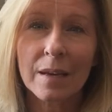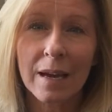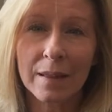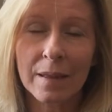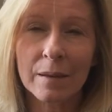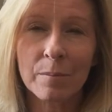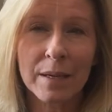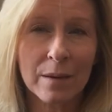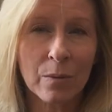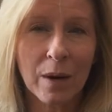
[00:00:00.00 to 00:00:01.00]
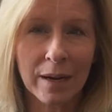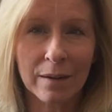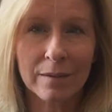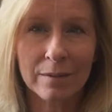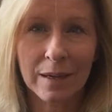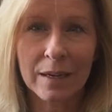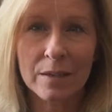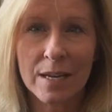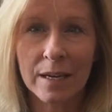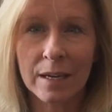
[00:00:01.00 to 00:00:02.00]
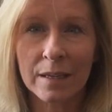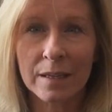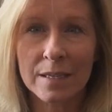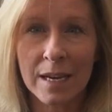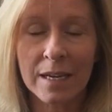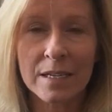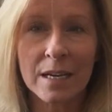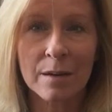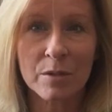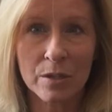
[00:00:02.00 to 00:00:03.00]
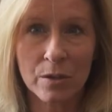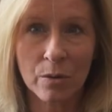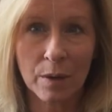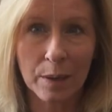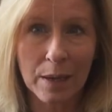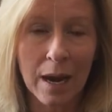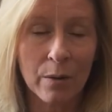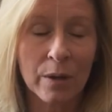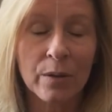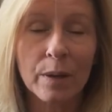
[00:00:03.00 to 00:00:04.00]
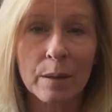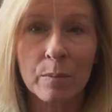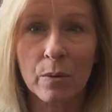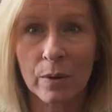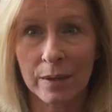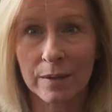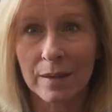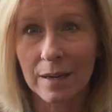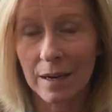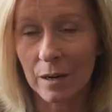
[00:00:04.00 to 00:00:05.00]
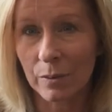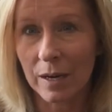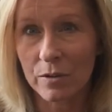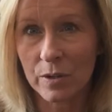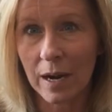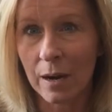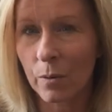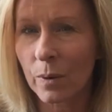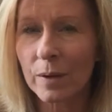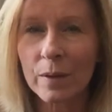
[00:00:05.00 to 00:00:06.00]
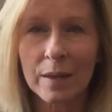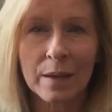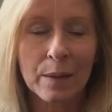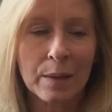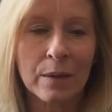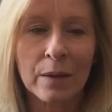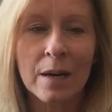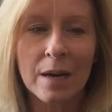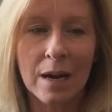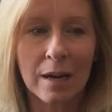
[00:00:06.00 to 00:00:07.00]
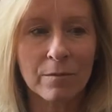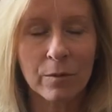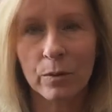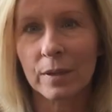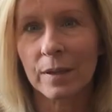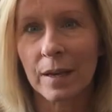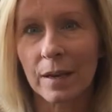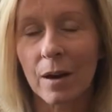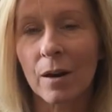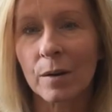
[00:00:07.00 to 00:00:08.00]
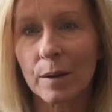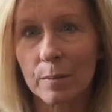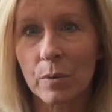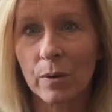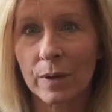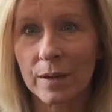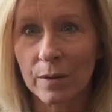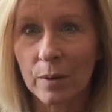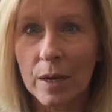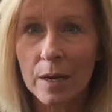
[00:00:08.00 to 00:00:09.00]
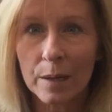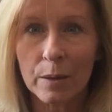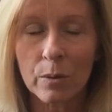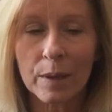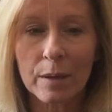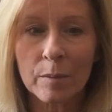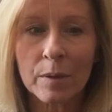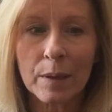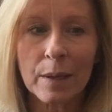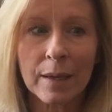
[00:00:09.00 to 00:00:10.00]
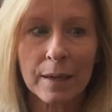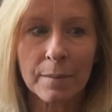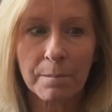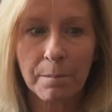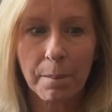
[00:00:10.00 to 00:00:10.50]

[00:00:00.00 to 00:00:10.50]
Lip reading: then being aware, right? Taking time to notice, how are you supported around you? What are things that are unfolding that are supporting you? So it's almost like,